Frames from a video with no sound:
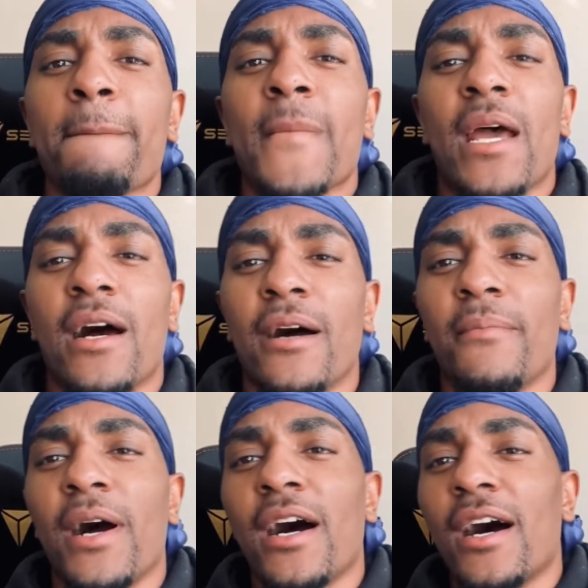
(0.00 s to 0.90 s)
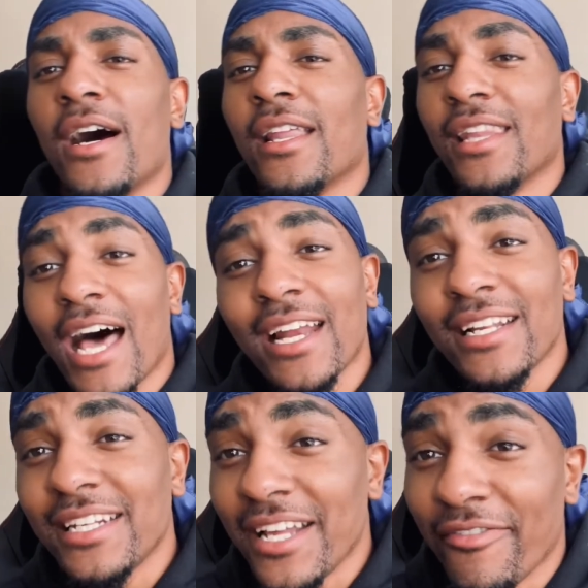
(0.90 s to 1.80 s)
um, a lot
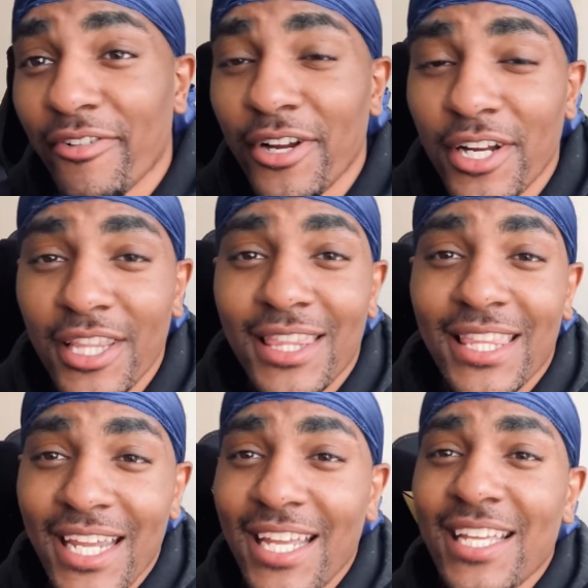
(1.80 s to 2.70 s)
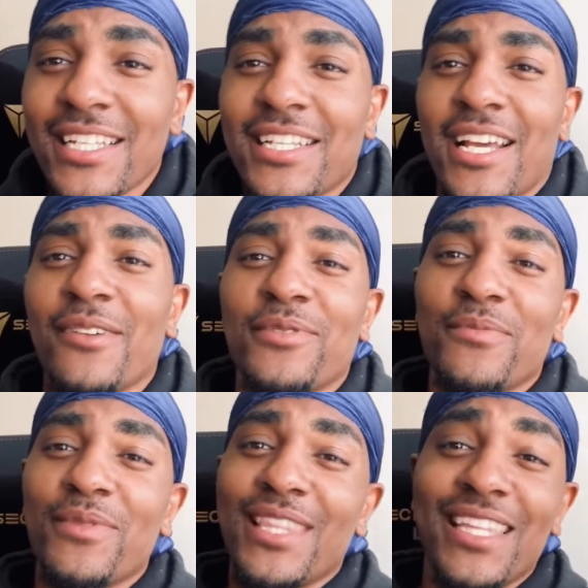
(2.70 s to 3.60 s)
of different things, some
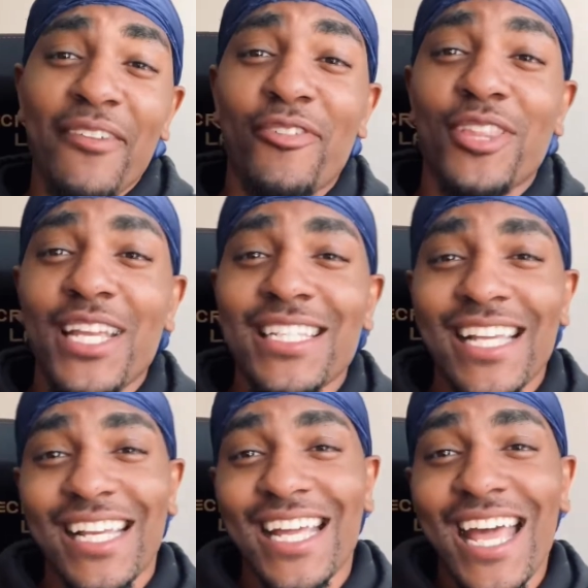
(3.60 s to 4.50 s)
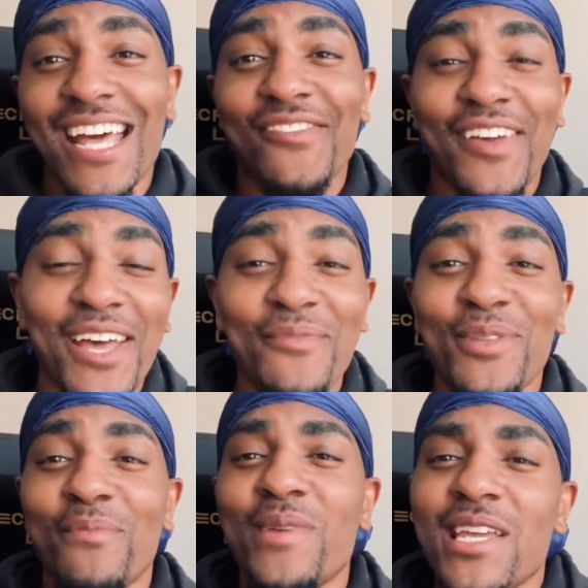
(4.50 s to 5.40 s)
different things that have helped
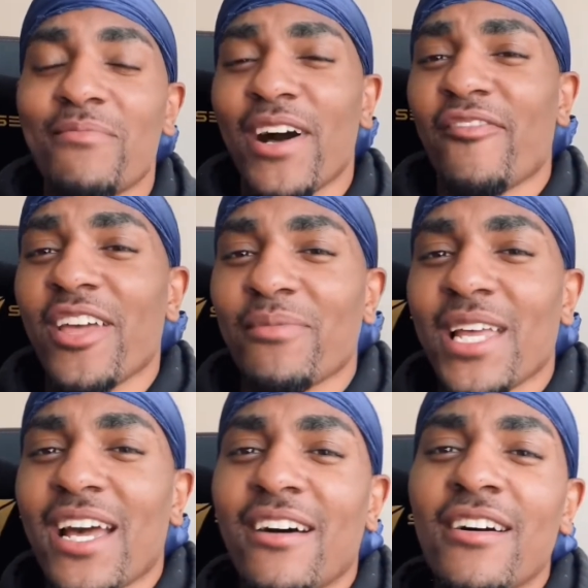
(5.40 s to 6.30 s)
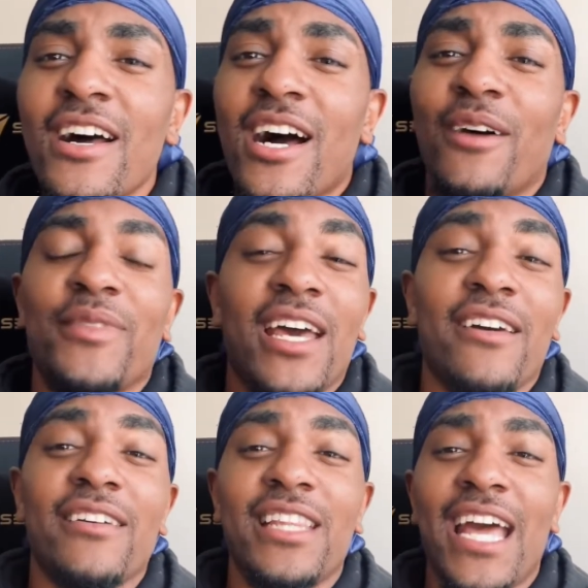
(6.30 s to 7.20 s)
me and my family out,
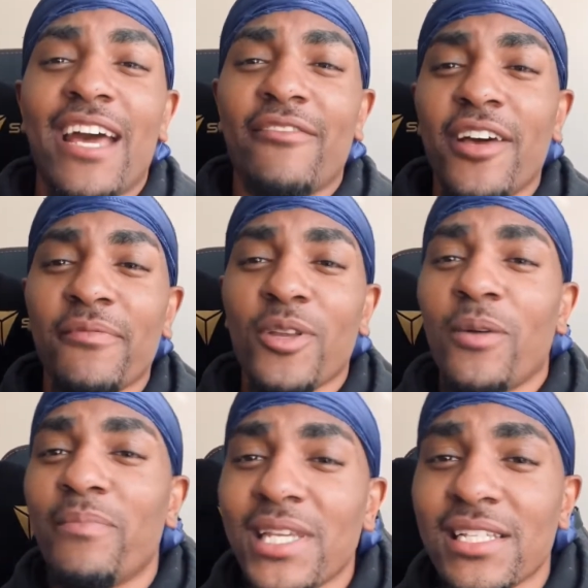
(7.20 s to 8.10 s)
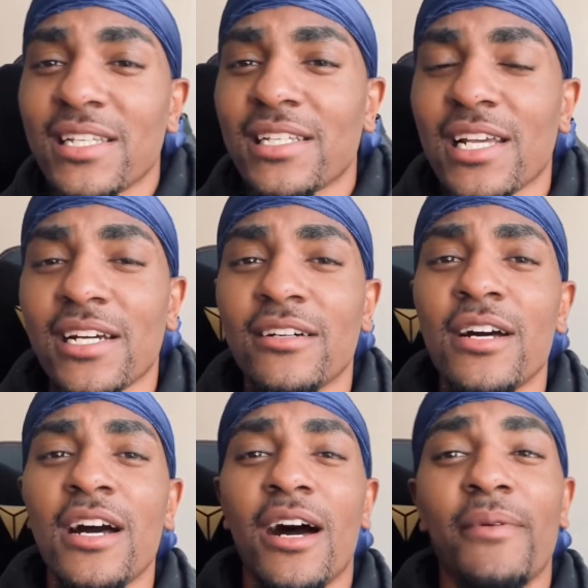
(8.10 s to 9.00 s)
that have helped our business out.
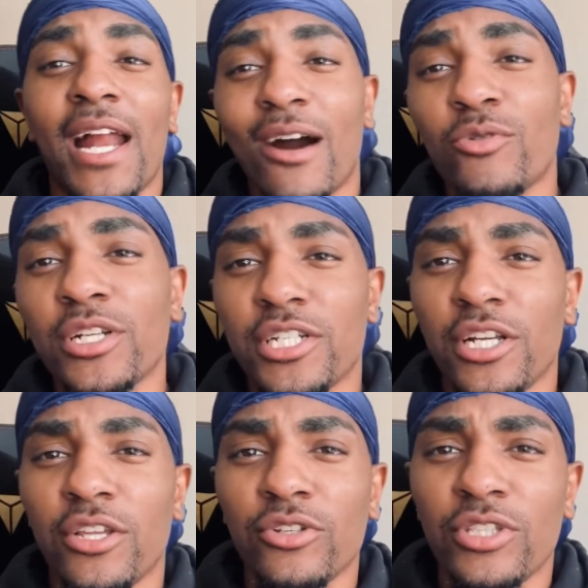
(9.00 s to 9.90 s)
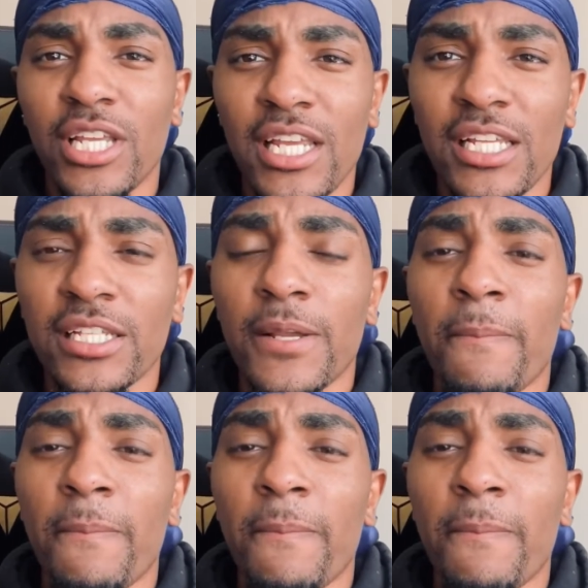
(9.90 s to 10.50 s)
I want to share those things